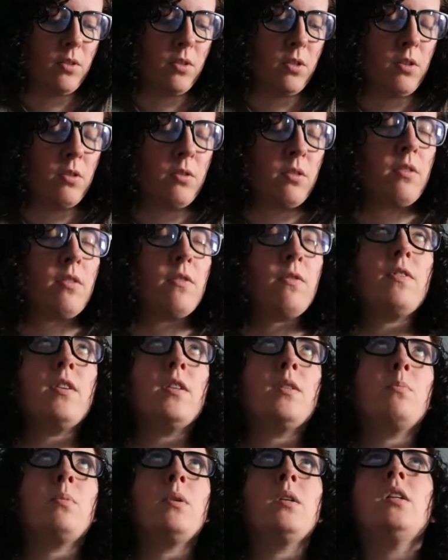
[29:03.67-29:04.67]
Joseph
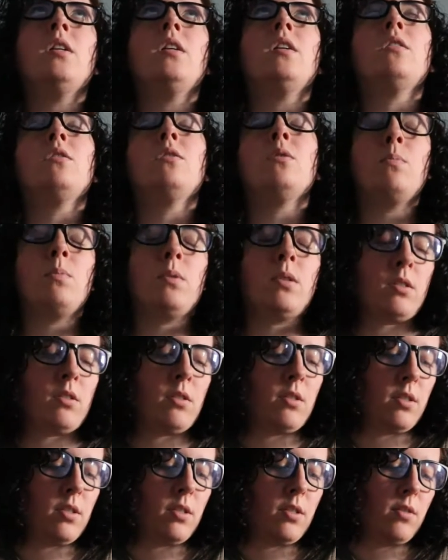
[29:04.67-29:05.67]
is put into
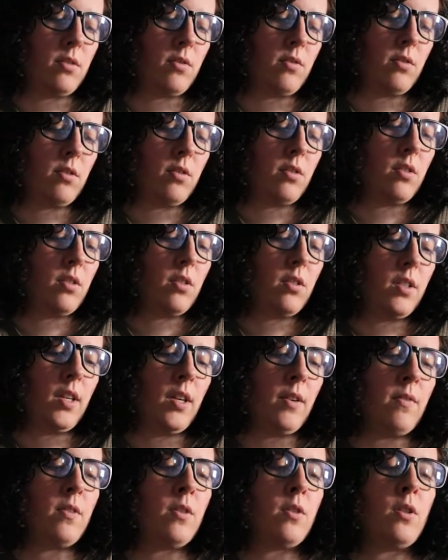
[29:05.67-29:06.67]
prison,
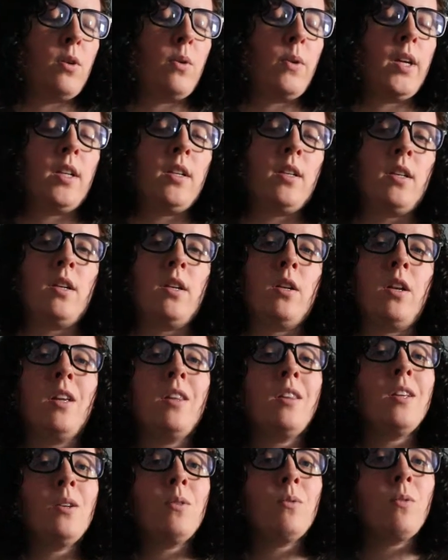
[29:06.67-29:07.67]
even though he did
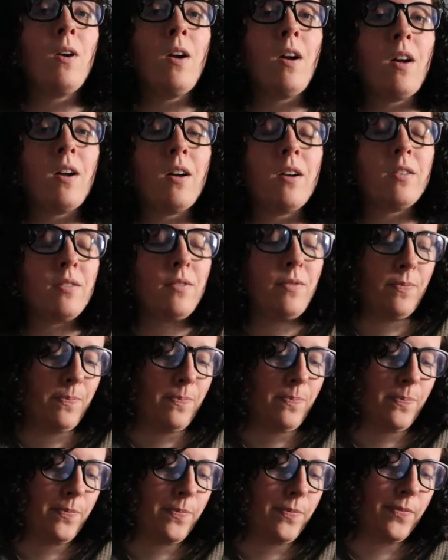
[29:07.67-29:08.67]
nothing wrong.
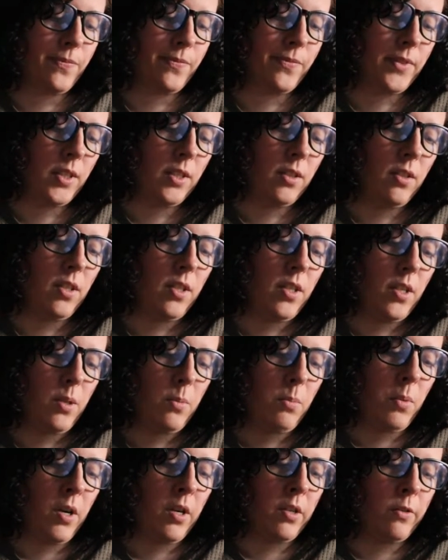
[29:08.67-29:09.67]

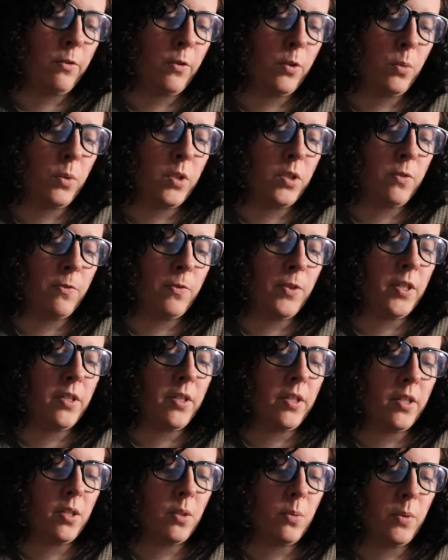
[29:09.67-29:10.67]
Potiphar was
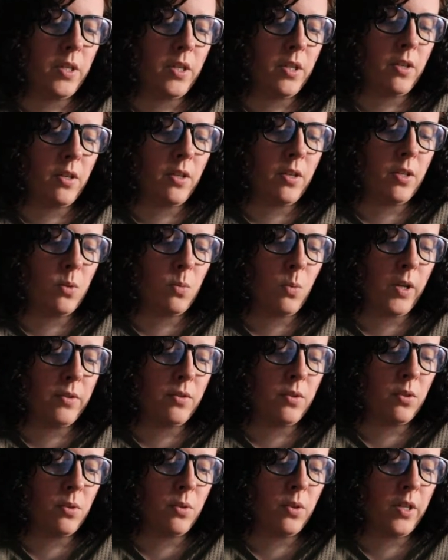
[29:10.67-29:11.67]
furious when he heard his
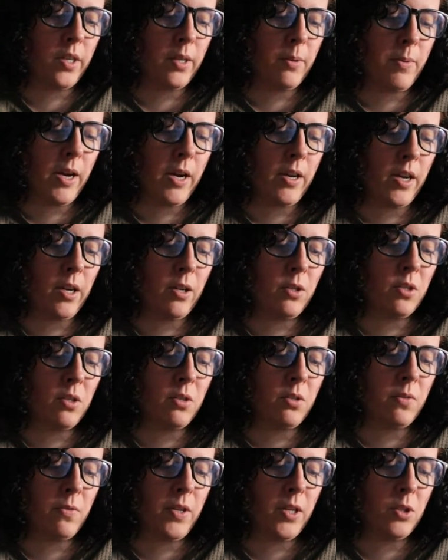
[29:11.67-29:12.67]
wife's story about how
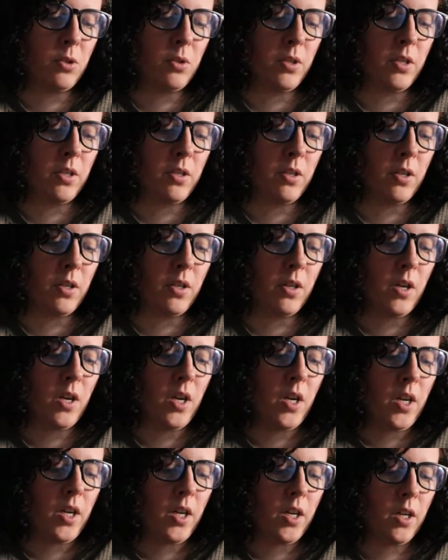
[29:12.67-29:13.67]
Joseph had treated her.
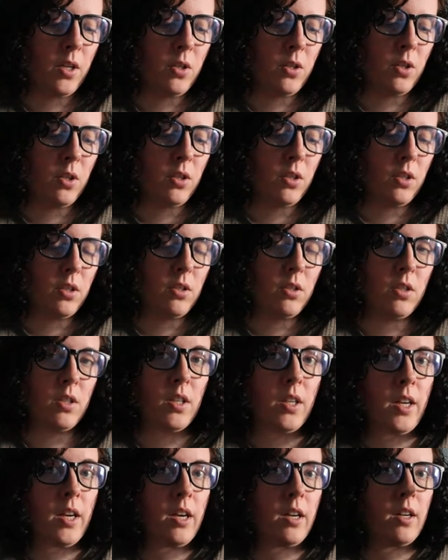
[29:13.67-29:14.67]
He took,
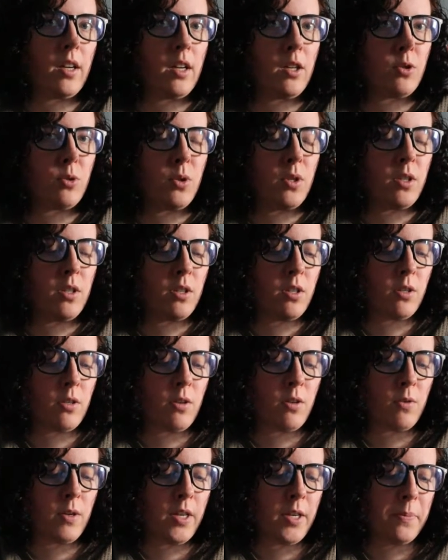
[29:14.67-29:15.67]
yeah, had treated her
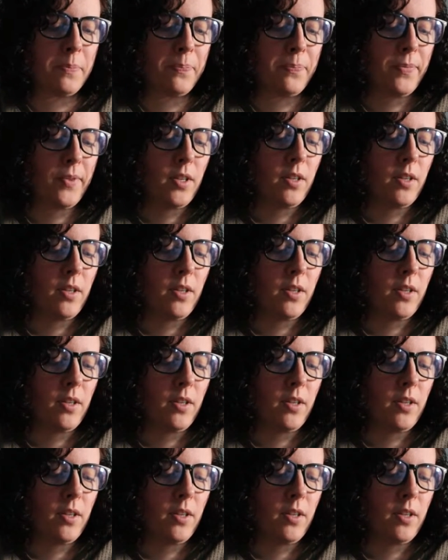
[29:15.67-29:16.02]
all right.